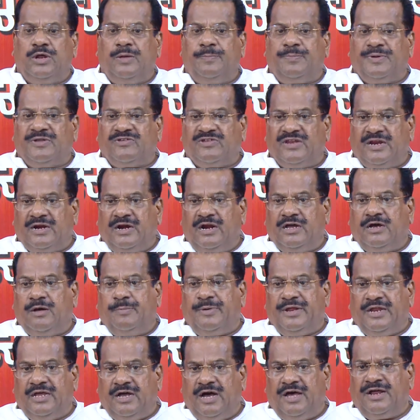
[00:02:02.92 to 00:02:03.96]
great personal
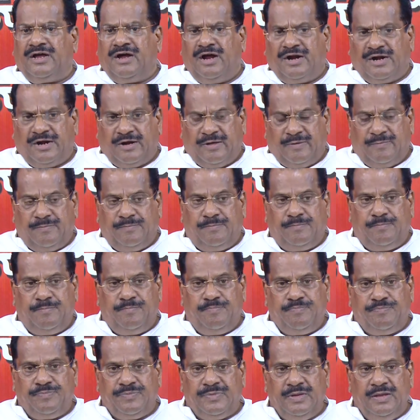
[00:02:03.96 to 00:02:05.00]
Kaparikar and Garden.
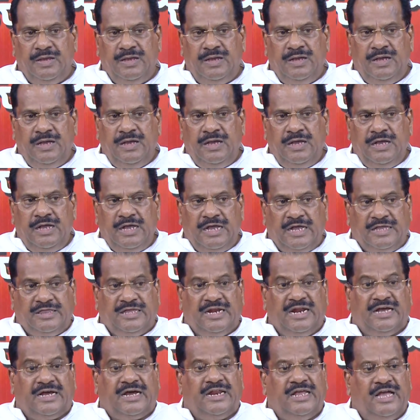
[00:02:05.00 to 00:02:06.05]
Is
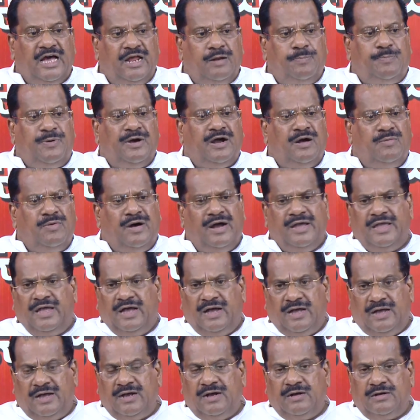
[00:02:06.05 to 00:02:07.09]
in a Kriyan
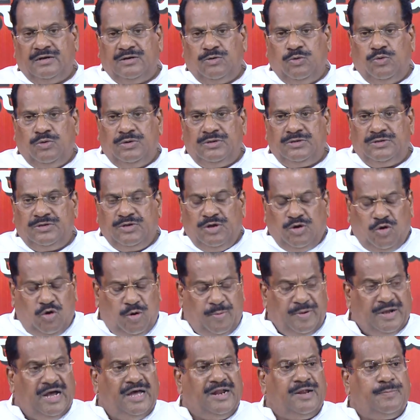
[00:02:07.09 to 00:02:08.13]
Pagamaya,
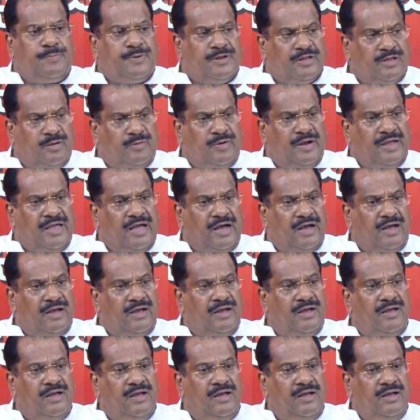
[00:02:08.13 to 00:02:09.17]
Genovagana Pradamaya.
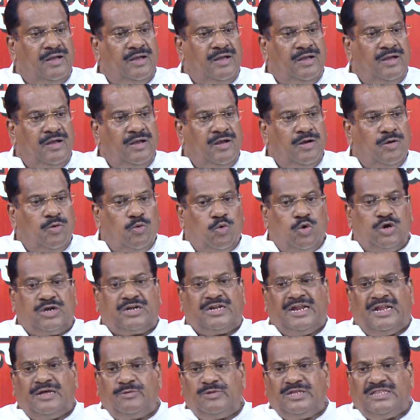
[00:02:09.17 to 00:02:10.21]
What
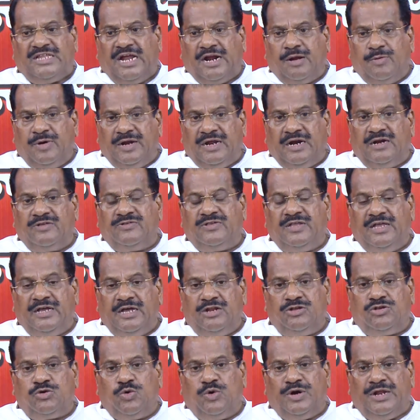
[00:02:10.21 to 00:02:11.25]
ton of the Naradical
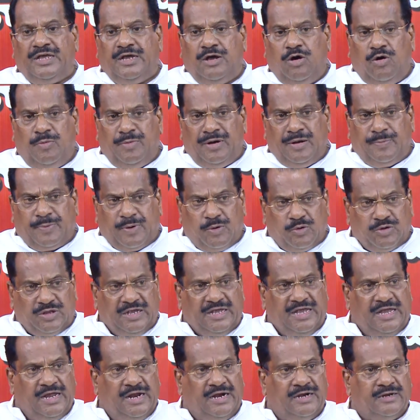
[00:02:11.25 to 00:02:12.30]
Sigurd only government brought the
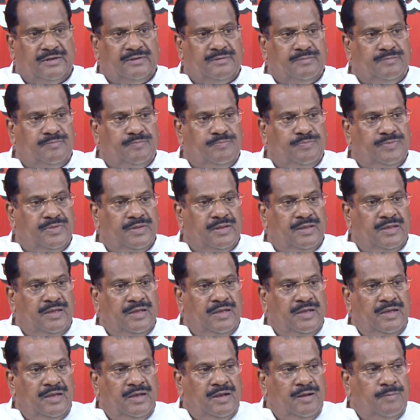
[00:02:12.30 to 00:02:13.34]
gear?
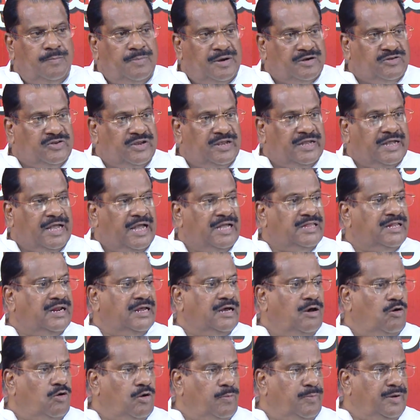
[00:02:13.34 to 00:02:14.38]
But say
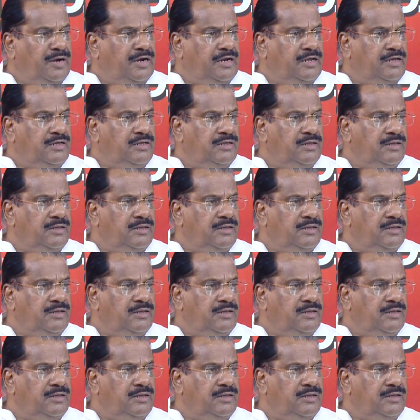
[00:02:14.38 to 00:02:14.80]
Kendra government,